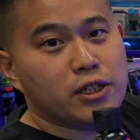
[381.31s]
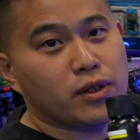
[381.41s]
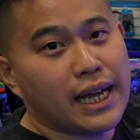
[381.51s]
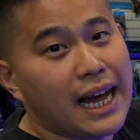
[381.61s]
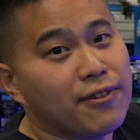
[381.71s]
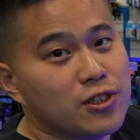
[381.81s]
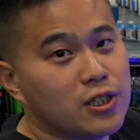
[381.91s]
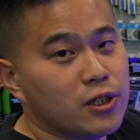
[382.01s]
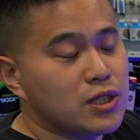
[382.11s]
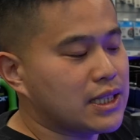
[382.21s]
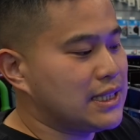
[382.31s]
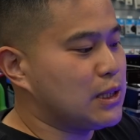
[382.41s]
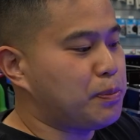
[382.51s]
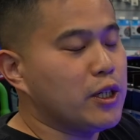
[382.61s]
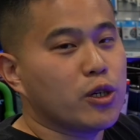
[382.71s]
doing half the dose because
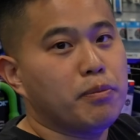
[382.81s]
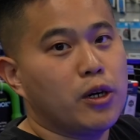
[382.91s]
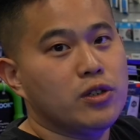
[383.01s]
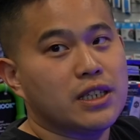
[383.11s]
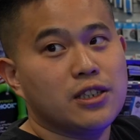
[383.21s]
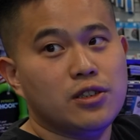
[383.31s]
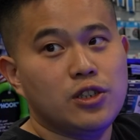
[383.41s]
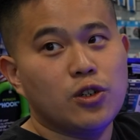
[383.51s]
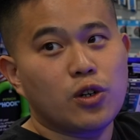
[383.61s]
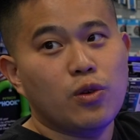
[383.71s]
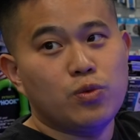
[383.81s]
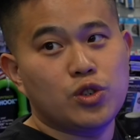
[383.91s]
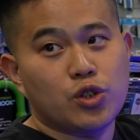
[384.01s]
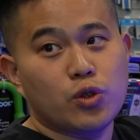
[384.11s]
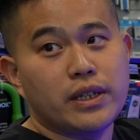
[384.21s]
it's pure ammonia. You don't know
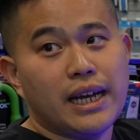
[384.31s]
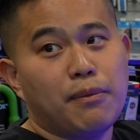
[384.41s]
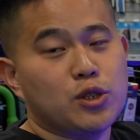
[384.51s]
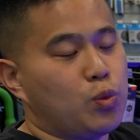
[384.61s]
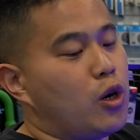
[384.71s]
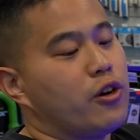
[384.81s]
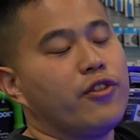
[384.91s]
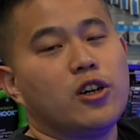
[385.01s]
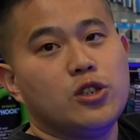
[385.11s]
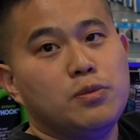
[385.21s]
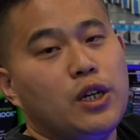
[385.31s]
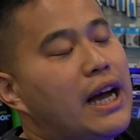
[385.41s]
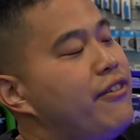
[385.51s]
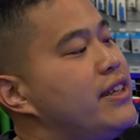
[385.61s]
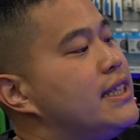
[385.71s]
truly how much water volume you
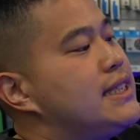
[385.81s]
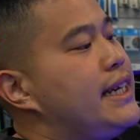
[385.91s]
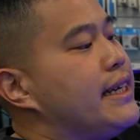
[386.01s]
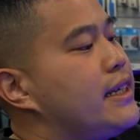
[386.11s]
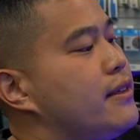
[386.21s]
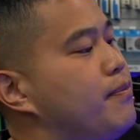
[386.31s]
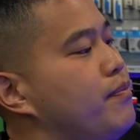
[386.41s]
have in the tank.